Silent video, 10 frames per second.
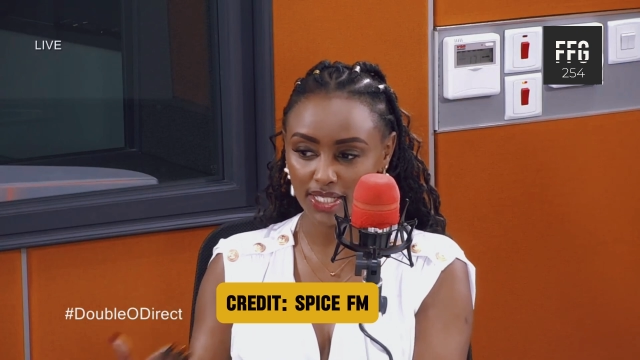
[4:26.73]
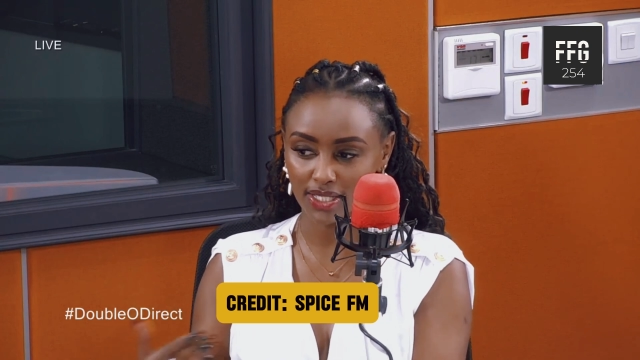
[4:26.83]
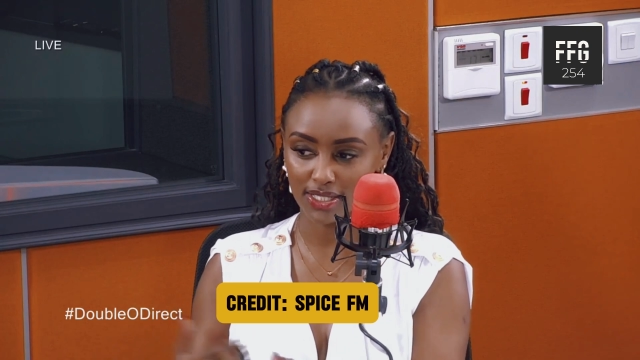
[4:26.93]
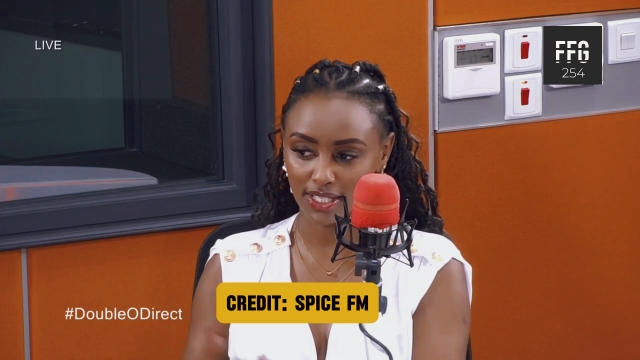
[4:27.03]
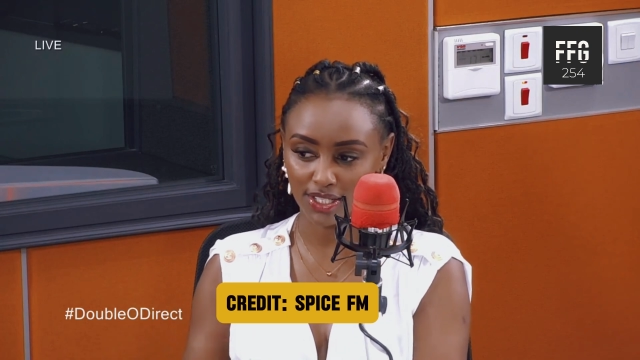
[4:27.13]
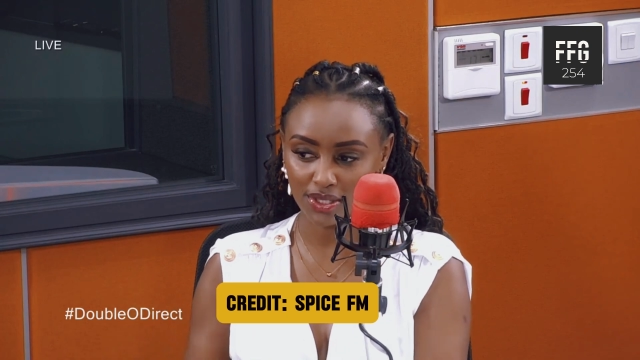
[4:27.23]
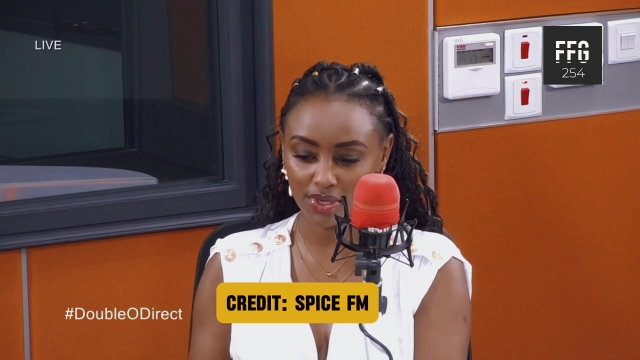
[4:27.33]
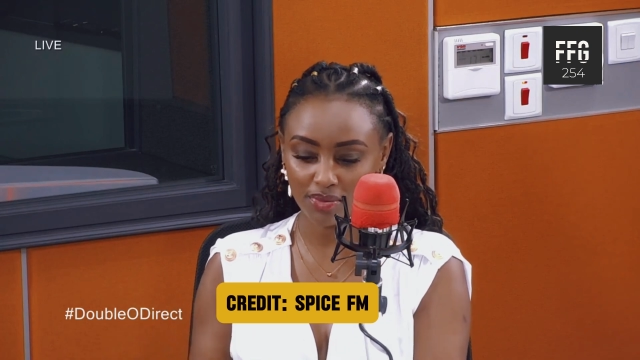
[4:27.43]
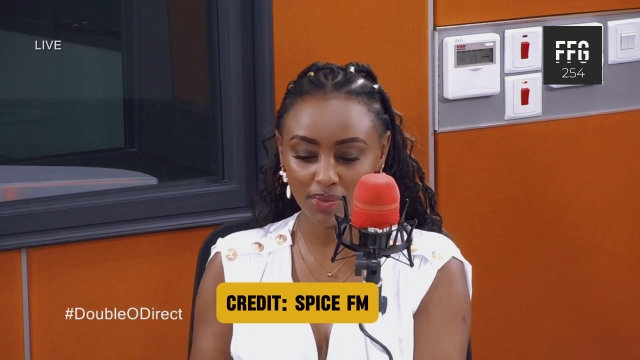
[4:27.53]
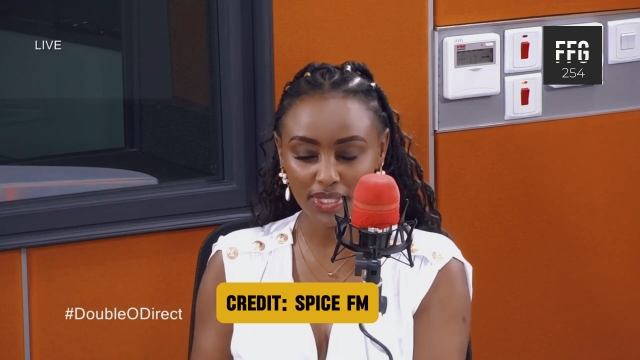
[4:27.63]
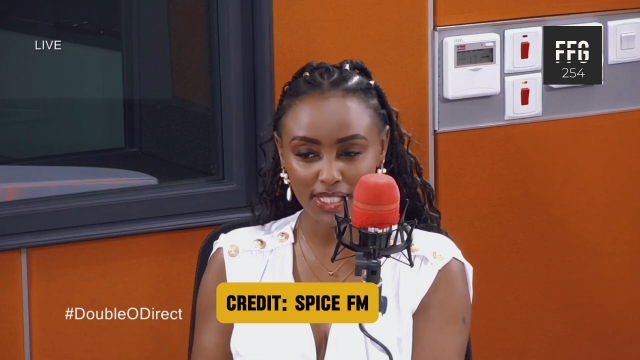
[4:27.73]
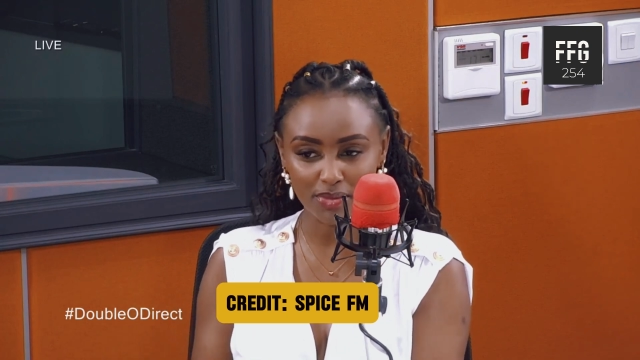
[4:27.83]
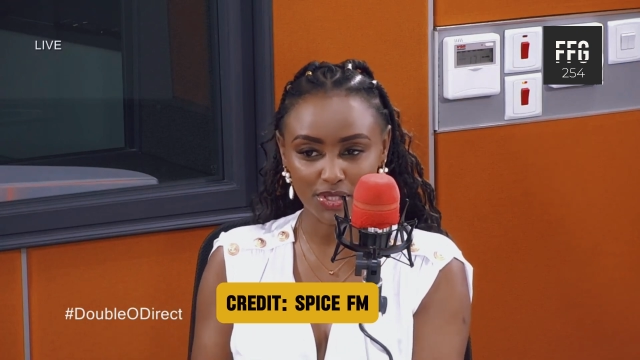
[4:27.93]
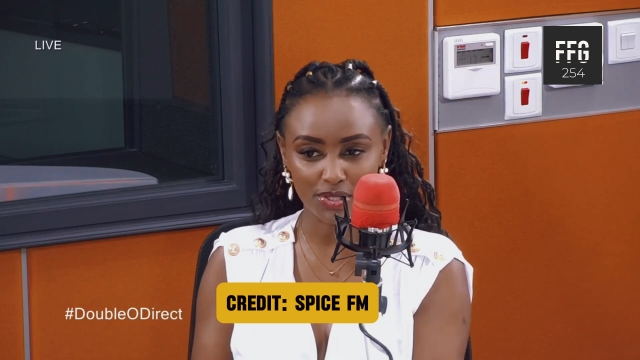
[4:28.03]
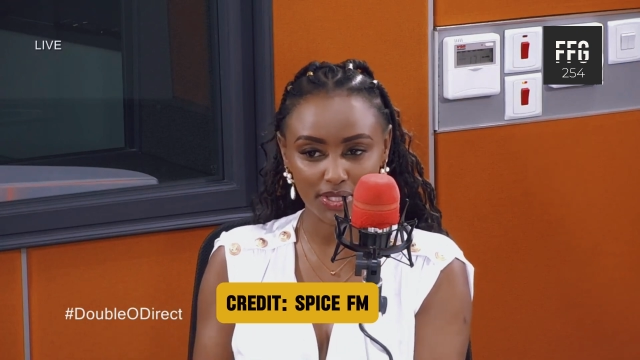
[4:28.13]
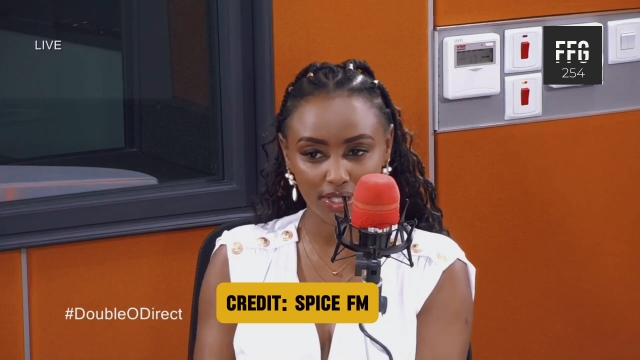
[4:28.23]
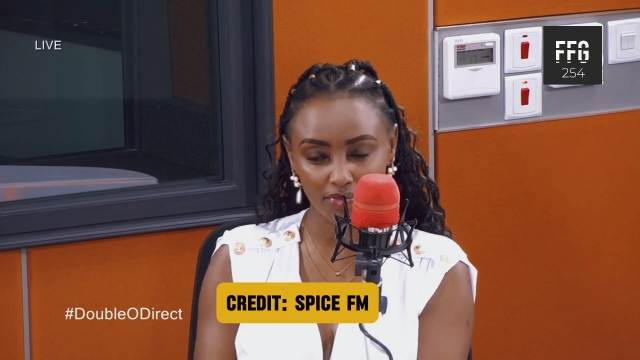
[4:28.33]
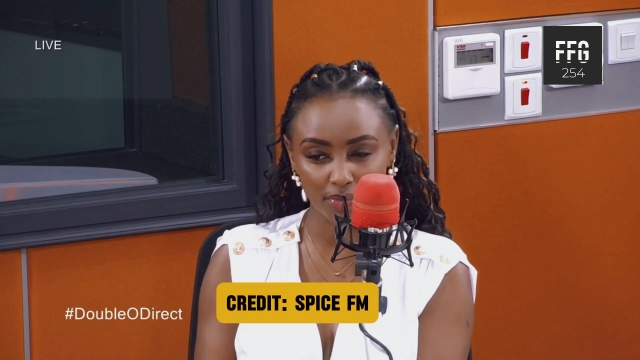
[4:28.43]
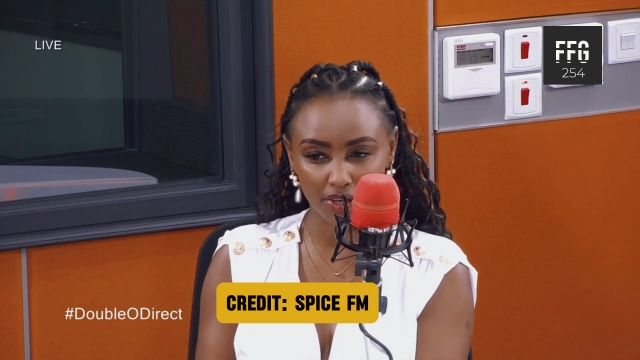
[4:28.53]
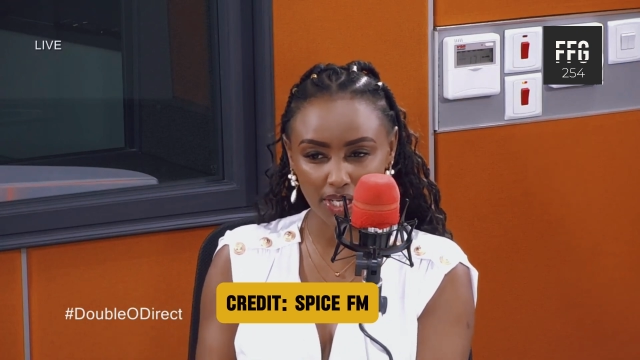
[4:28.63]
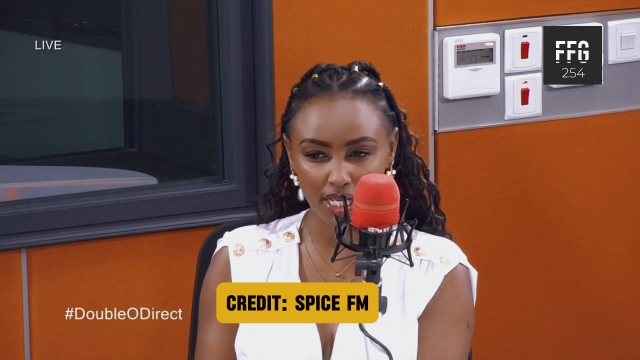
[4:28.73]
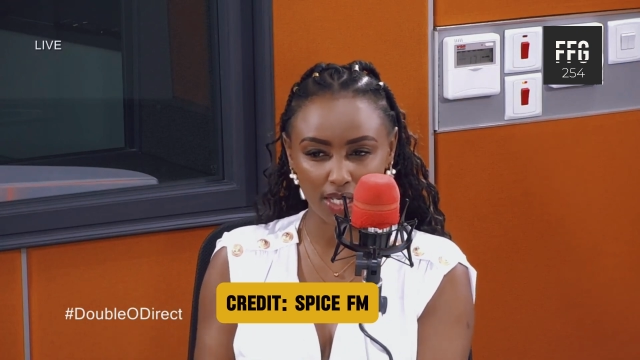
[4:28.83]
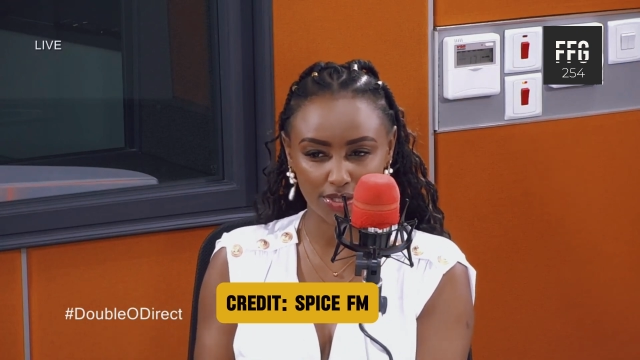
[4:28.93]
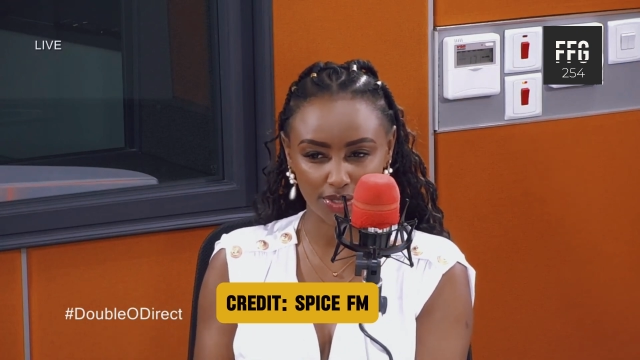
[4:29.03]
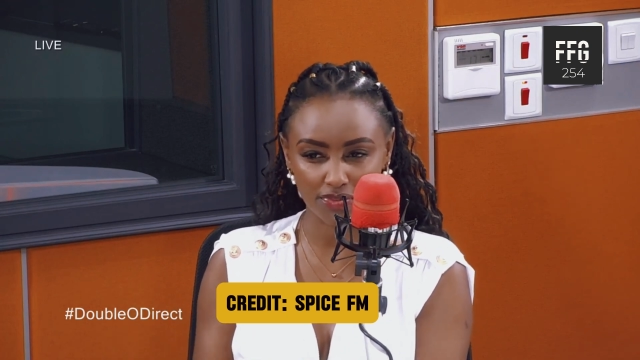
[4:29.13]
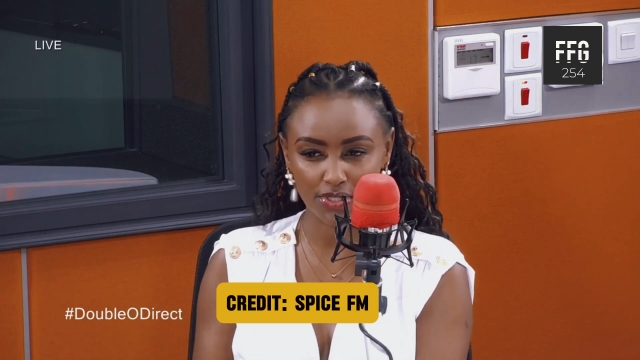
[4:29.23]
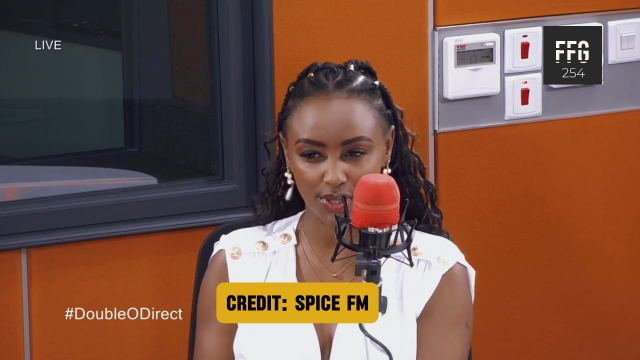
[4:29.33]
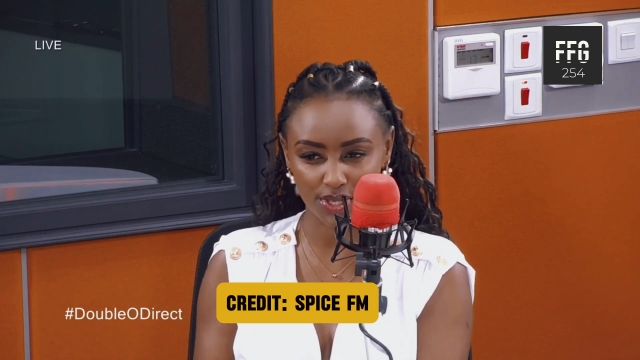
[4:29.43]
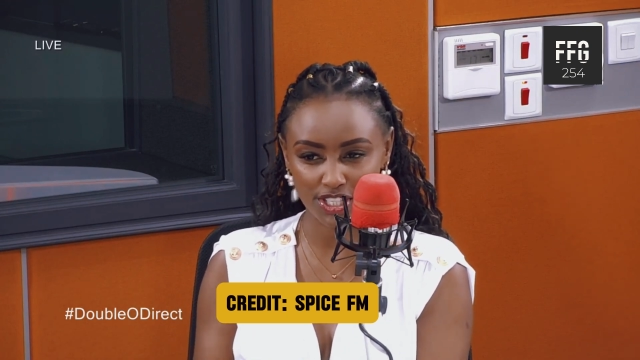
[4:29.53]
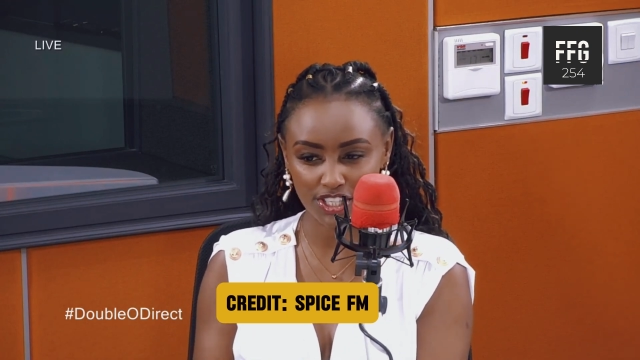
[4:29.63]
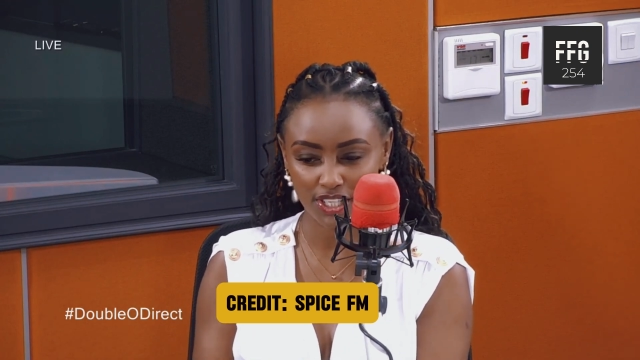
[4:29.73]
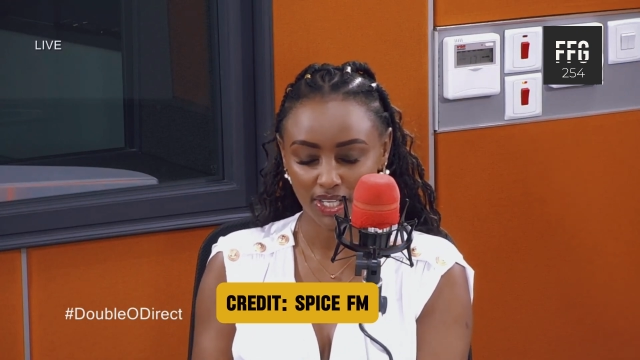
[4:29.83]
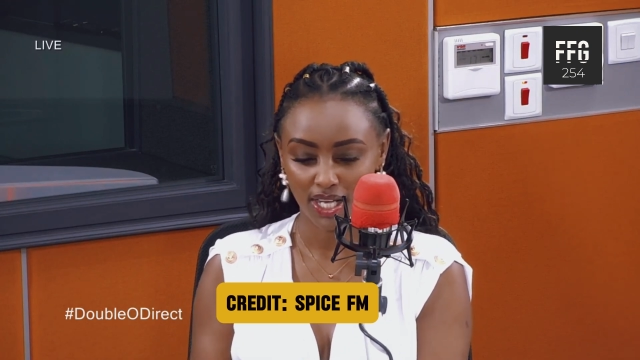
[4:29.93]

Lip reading: I was like, you know what, maybe it's time to just give Marini a soft launch.